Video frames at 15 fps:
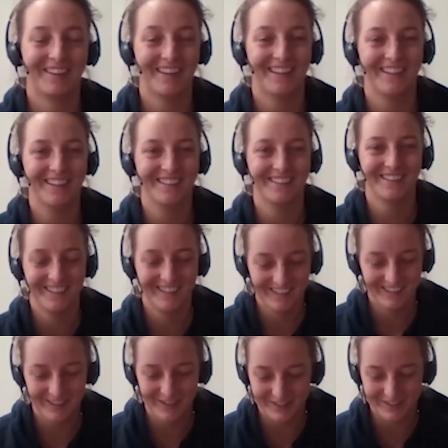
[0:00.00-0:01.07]
playing,
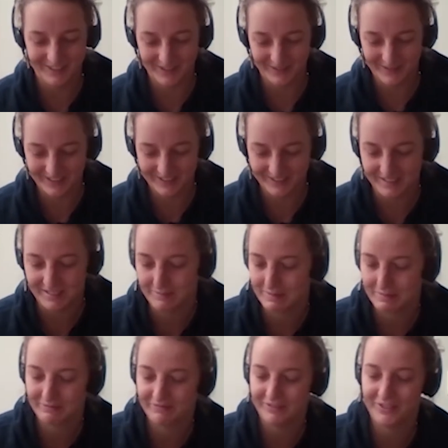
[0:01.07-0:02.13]
because you know it is
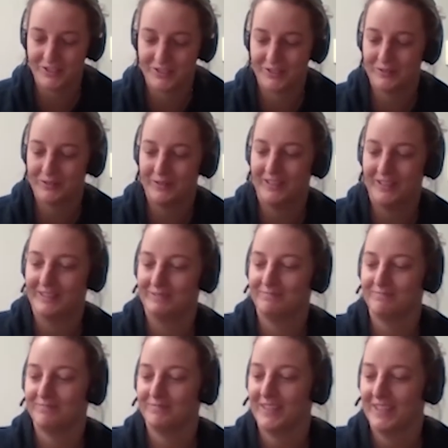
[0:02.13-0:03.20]
semi-professional,
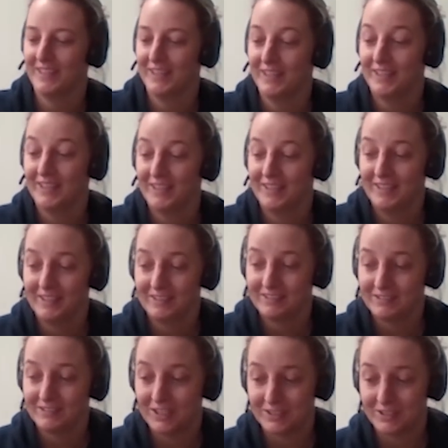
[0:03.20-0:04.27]
um,
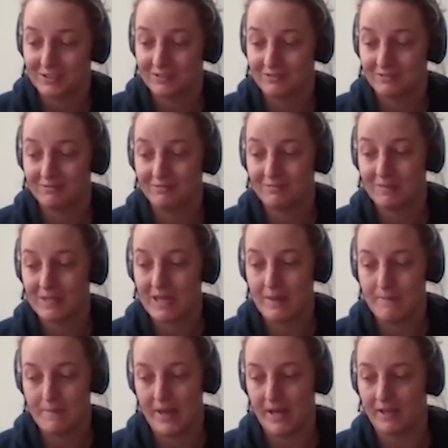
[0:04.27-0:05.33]
just
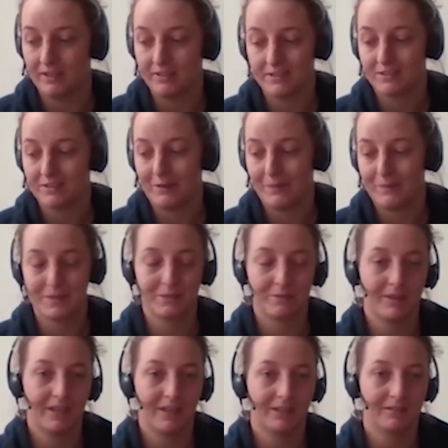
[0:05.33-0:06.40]
that balance
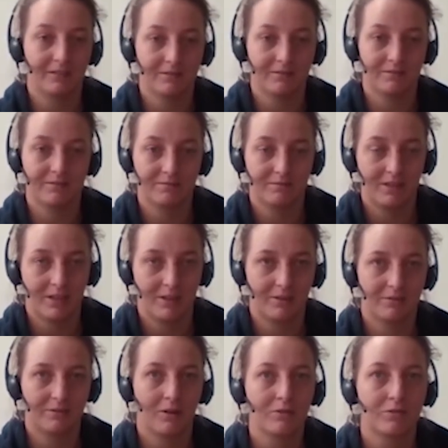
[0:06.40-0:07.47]
between you know
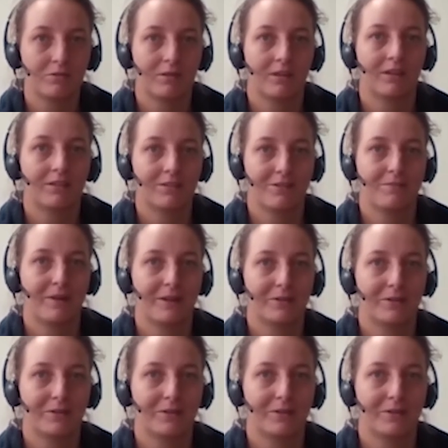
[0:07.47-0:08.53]
not doing too much
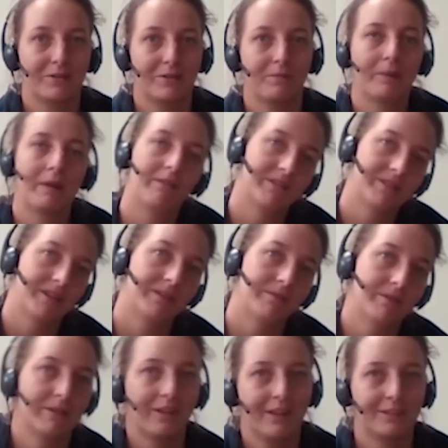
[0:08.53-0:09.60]
work, obviously you
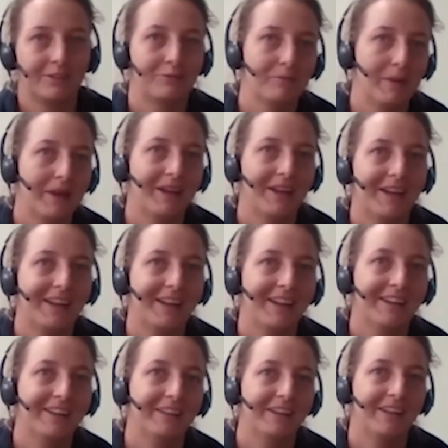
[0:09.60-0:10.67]
want the extra money,
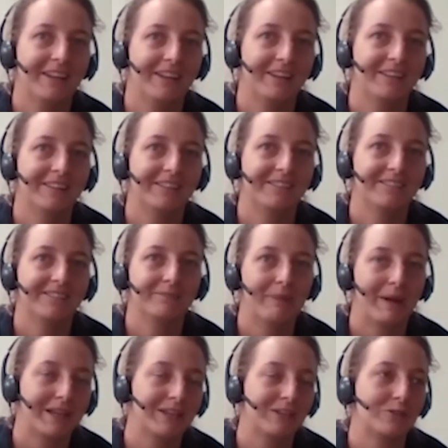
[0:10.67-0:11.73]
and then
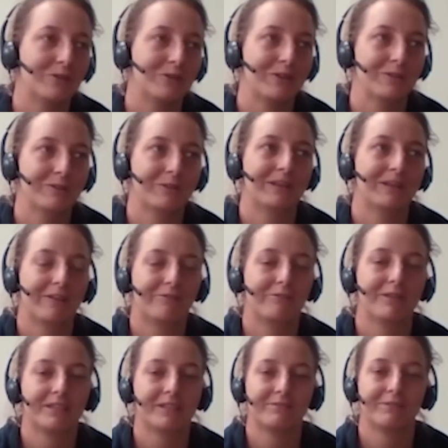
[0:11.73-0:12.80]
making sure you're doing enough
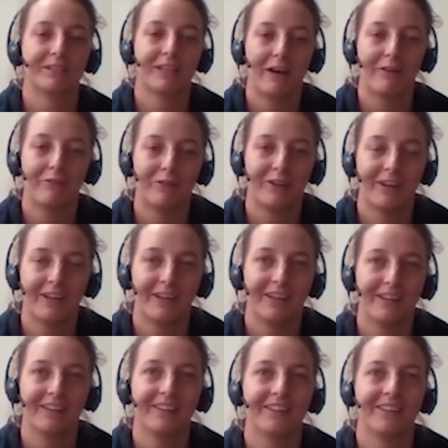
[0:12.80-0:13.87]
rest and recovery